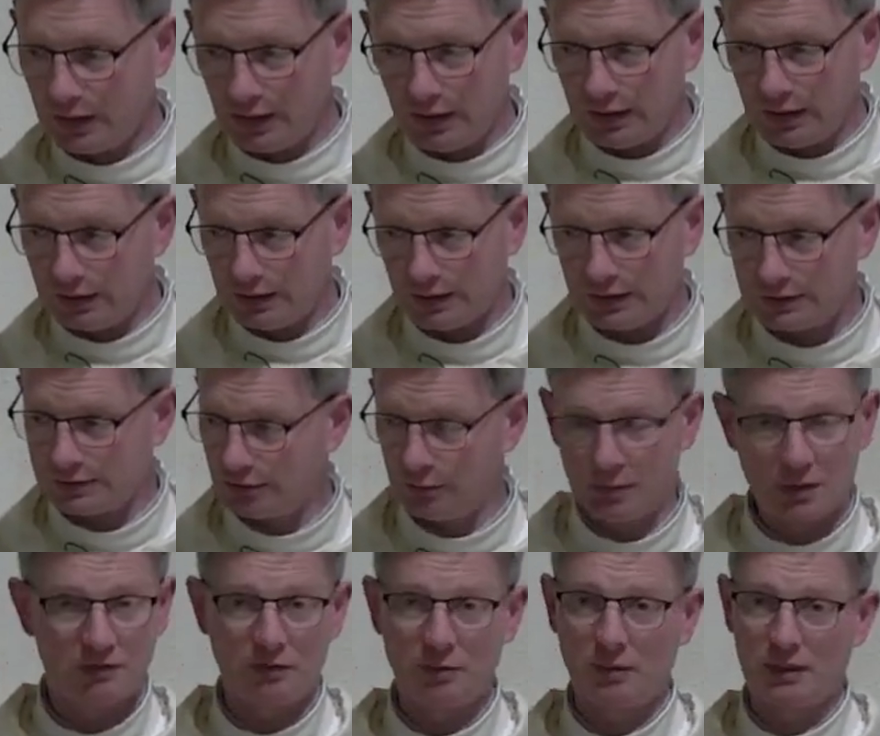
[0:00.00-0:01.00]
things are a
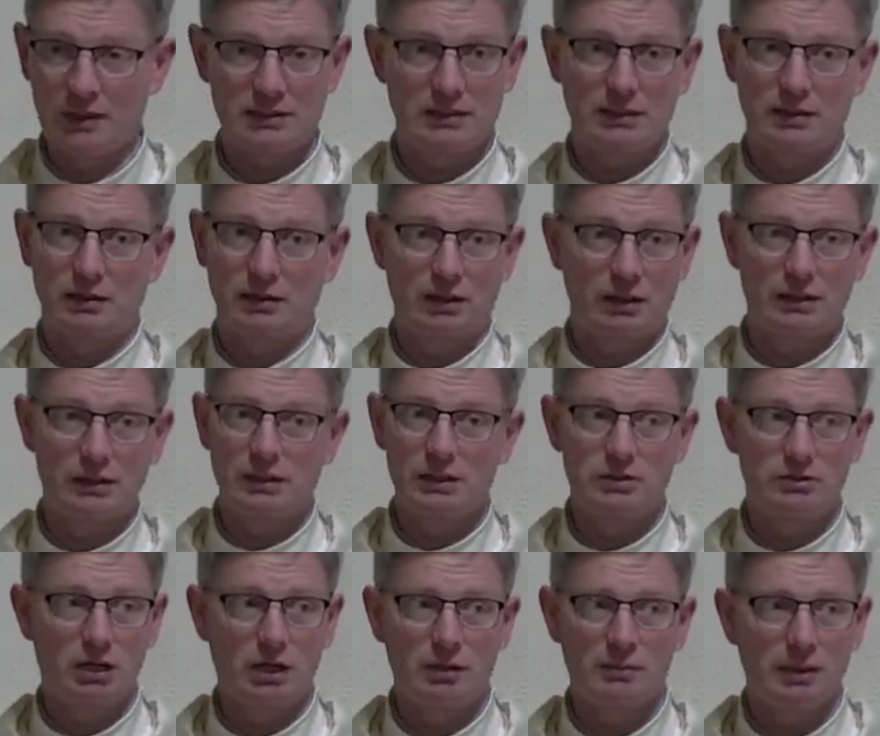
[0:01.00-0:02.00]
bit of a mess here, and I need
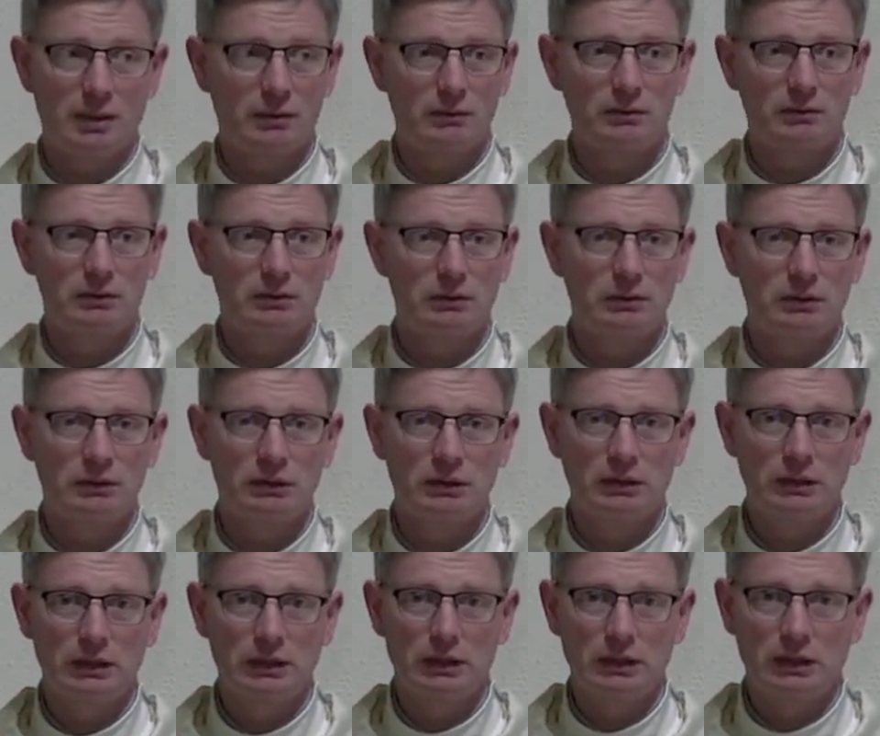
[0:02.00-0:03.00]
your help now.
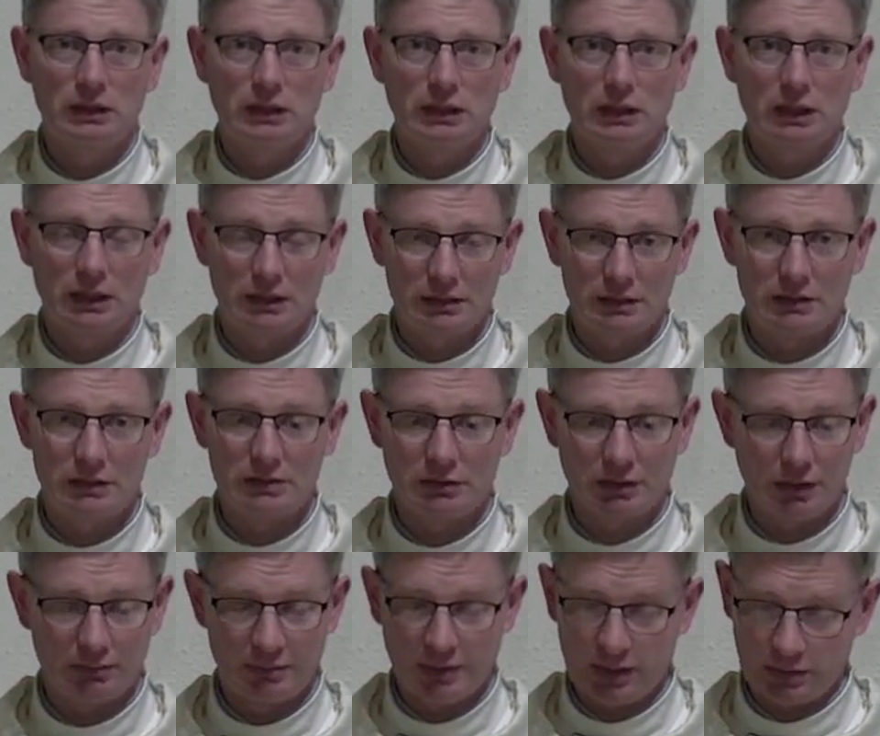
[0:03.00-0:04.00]
I need your
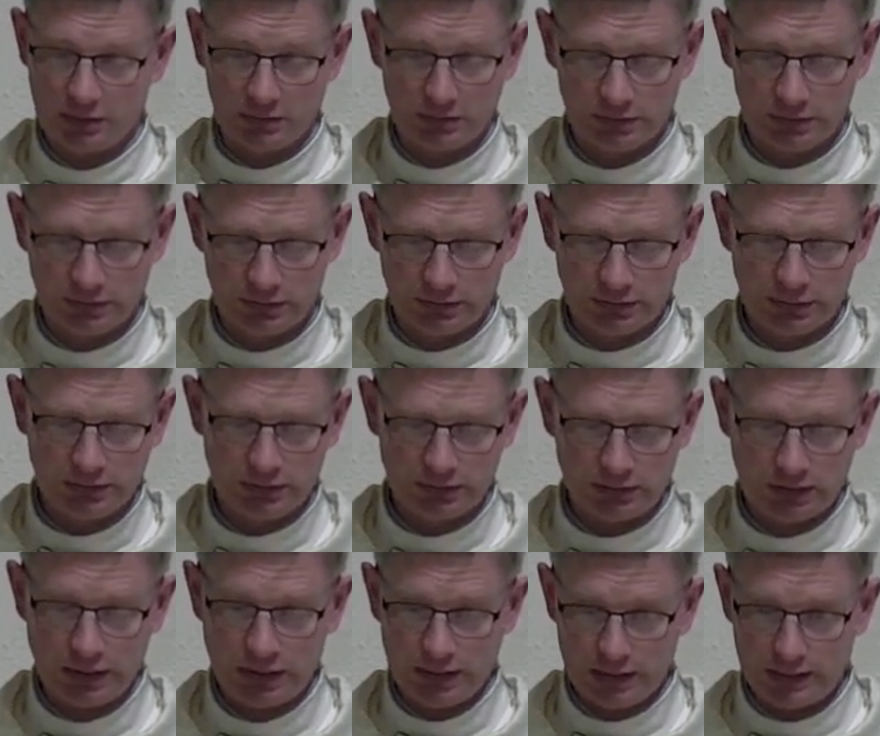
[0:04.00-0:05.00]
help now.
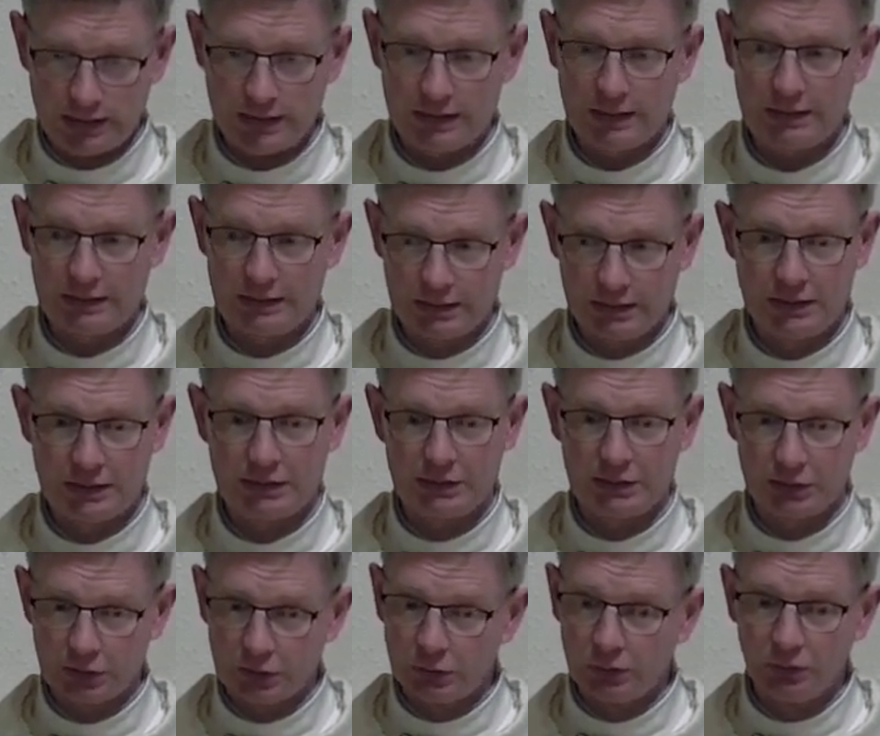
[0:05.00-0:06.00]
I need
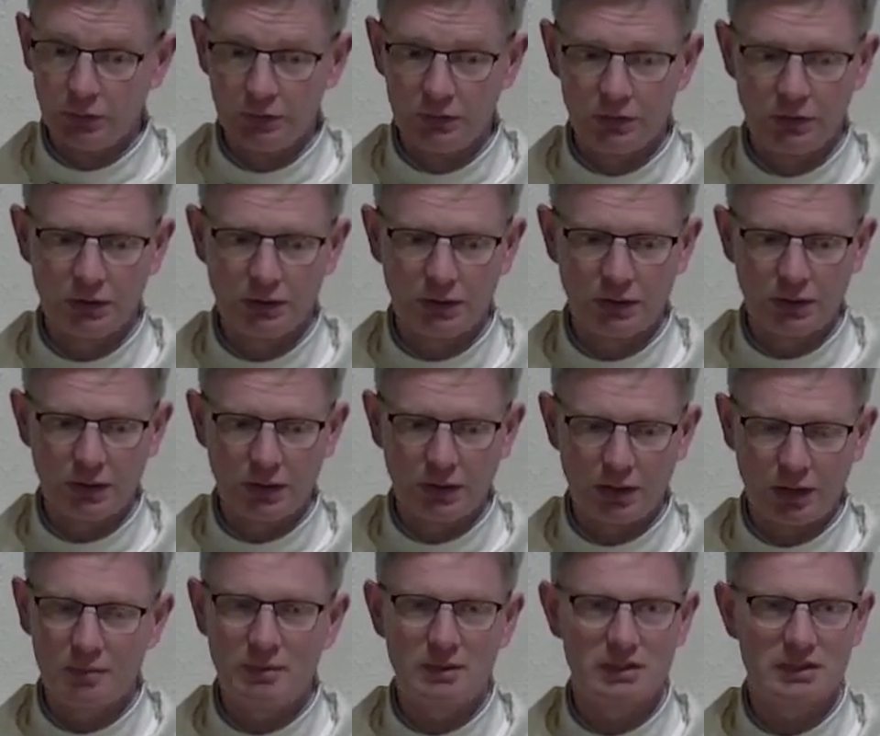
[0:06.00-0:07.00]
you.
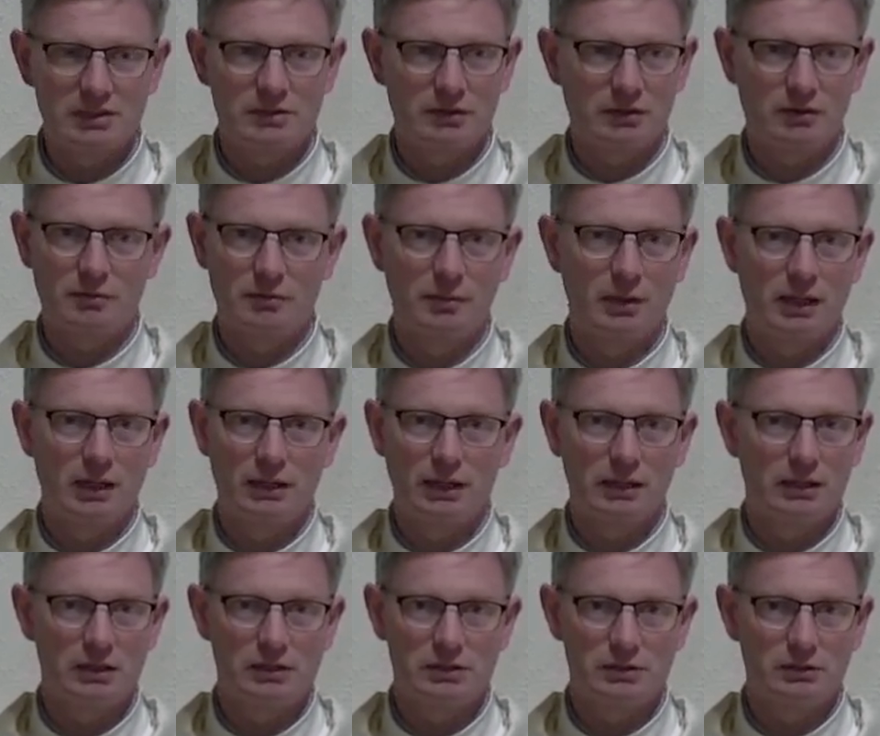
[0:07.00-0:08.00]
I'm in a storm and I
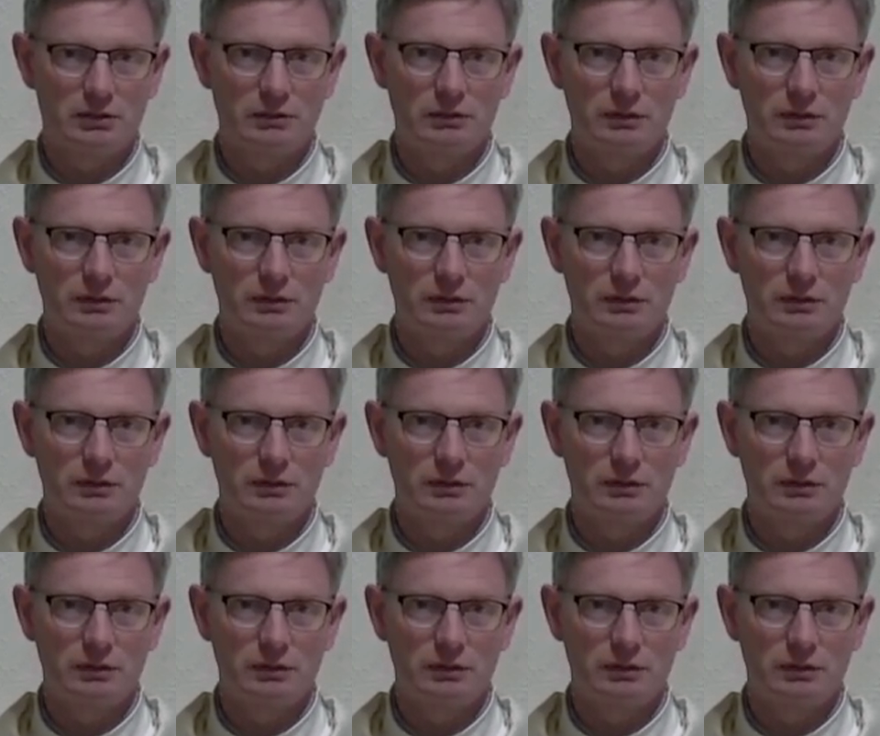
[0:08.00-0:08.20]
need you.